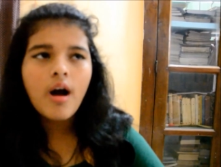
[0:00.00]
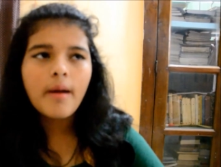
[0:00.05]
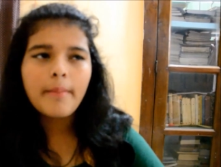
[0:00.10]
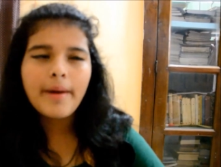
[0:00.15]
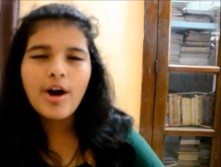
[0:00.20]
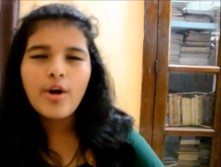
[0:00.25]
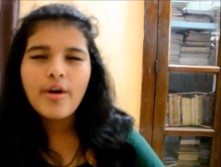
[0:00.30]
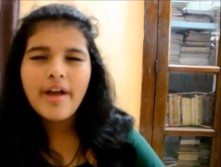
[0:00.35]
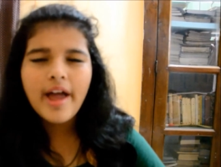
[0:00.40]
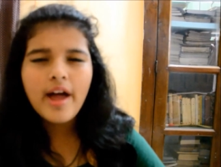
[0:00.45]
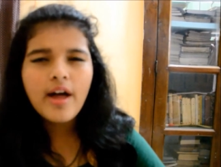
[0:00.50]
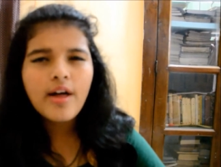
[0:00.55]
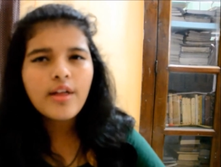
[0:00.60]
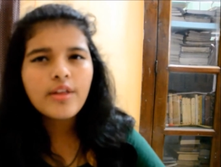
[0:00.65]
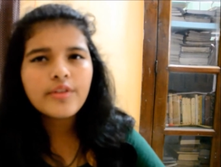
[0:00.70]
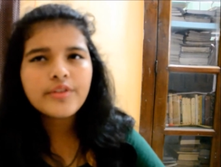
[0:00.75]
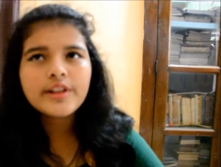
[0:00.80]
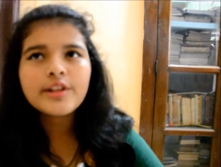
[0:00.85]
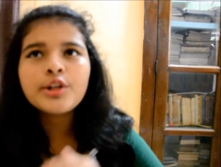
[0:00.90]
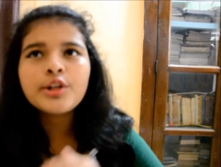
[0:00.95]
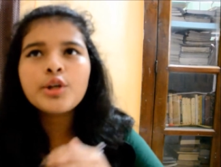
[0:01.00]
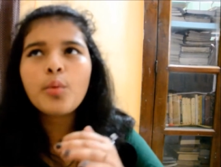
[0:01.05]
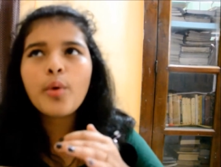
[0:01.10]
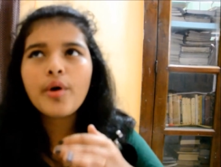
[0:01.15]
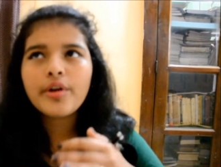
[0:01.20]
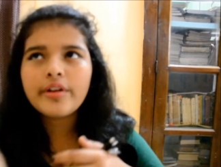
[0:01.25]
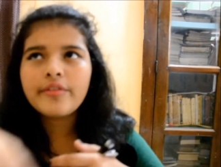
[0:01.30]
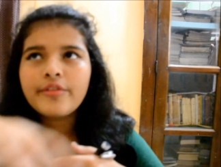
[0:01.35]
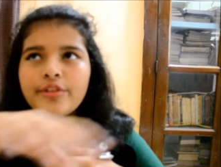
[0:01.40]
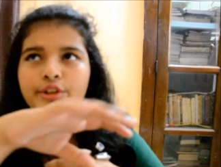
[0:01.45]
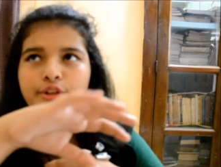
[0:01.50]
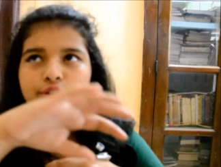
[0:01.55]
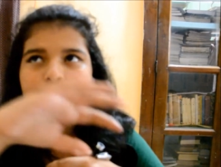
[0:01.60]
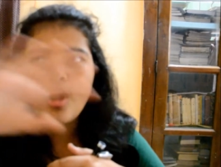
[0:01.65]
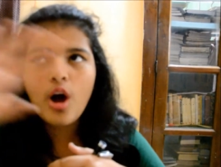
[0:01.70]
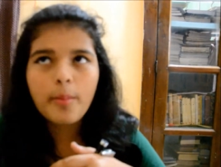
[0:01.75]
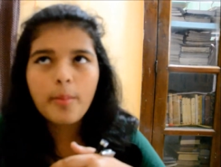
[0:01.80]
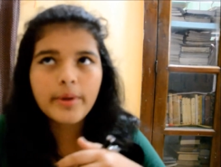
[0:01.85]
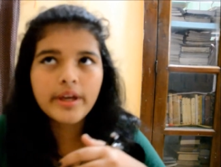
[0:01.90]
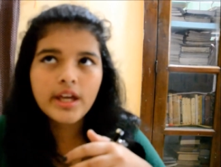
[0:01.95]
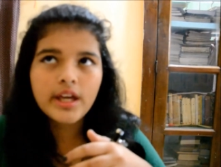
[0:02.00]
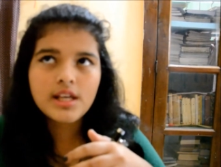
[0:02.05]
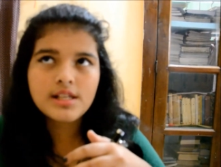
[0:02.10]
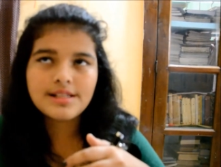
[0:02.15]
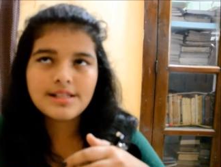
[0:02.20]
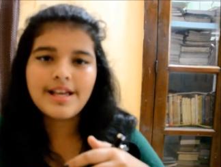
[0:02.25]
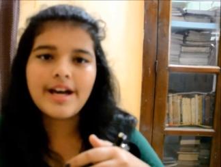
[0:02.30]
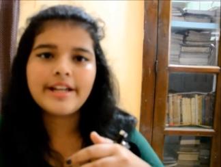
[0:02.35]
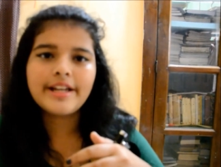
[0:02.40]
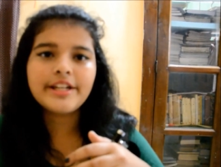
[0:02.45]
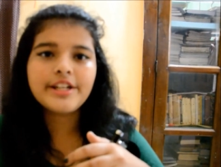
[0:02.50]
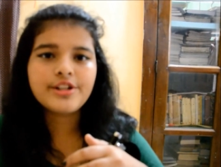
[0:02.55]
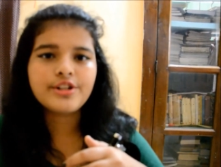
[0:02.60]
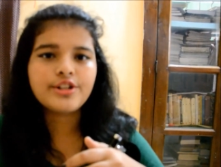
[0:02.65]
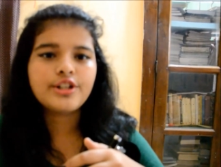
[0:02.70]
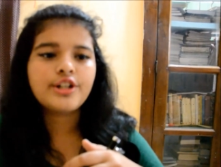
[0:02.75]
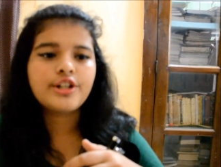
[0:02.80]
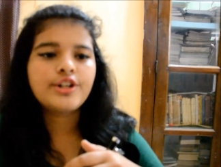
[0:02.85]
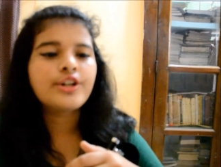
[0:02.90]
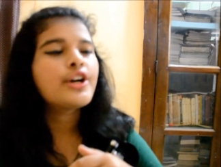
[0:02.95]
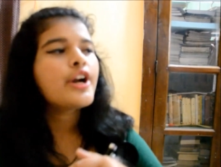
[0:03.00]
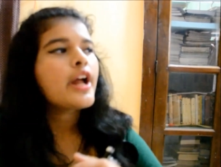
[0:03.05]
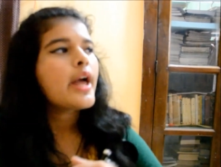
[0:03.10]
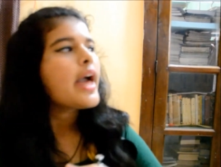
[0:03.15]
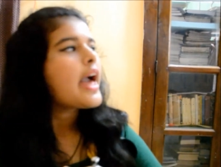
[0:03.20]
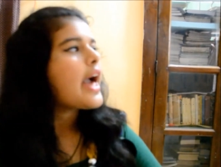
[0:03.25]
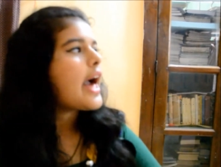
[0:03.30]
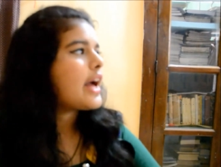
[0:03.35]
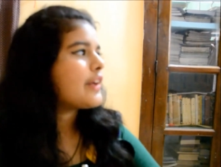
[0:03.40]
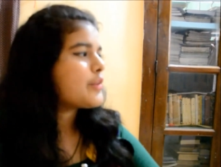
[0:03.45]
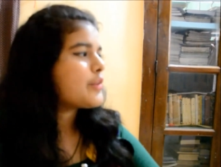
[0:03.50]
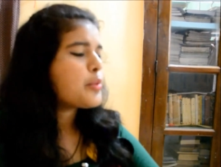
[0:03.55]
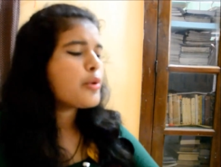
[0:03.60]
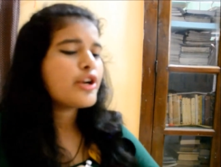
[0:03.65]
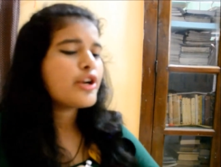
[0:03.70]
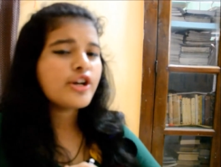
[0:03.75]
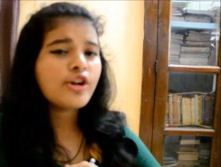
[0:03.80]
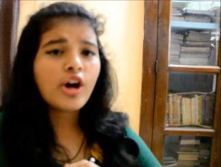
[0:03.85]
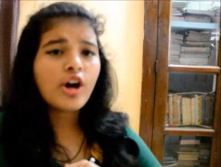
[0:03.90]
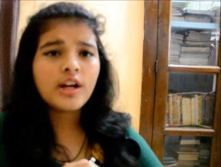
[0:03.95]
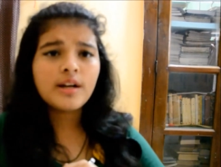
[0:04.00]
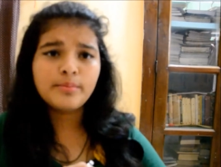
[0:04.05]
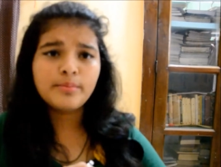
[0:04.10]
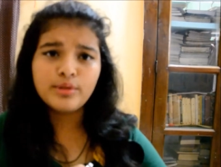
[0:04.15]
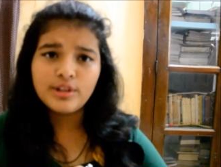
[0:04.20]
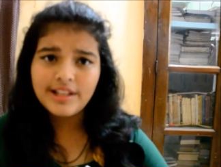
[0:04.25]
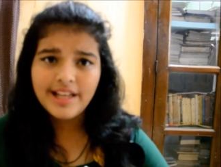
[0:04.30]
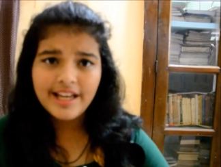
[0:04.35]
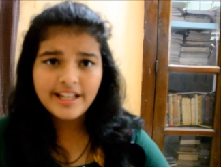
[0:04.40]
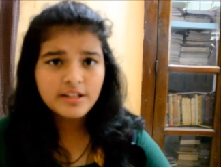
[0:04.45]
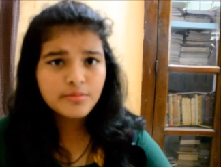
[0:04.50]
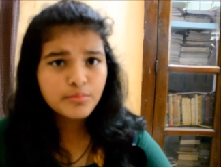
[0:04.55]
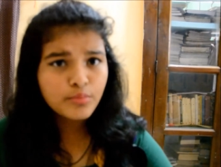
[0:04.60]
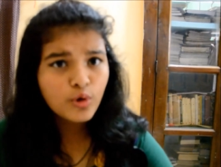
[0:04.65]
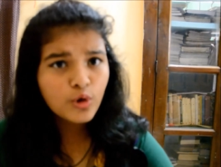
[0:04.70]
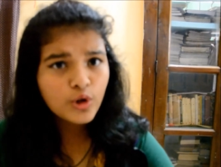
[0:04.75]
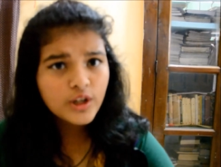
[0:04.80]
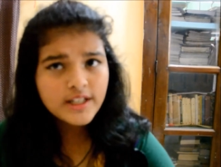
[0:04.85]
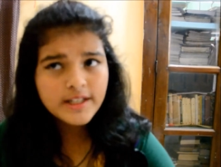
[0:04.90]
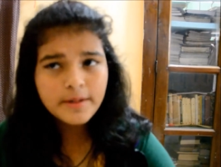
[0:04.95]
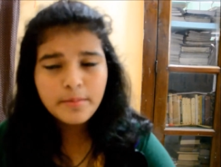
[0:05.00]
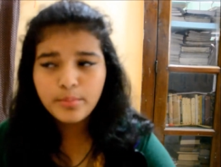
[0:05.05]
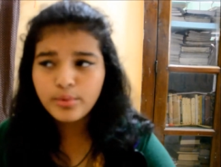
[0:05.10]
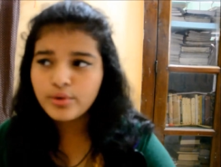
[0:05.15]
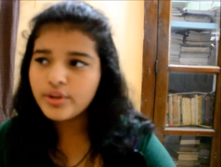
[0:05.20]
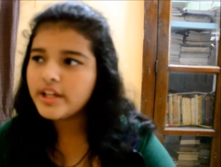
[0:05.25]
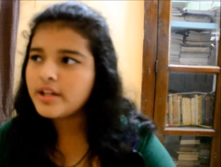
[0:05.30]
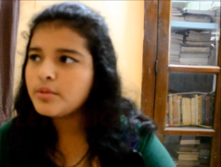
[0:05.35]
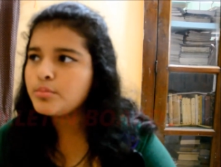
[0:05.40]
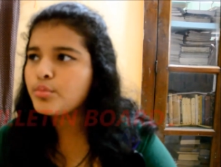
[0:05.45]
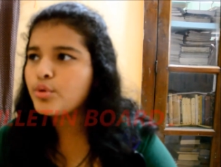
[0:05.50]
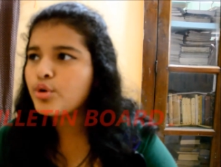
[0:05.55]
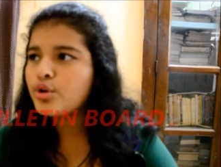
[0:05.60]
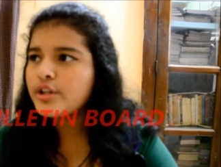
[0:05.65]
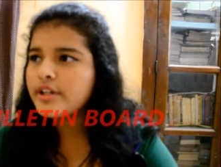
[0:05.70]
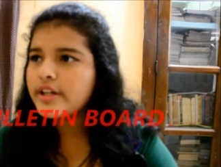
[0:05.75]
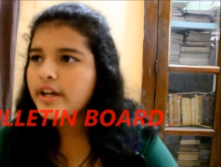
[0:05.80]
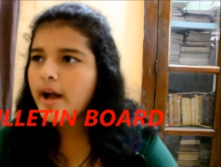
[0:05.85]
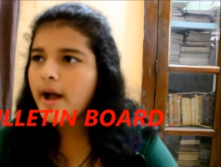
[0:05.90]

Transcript: about health, you know, whatever the topic is that year, and we put it on our bulletin board. Bulletin board.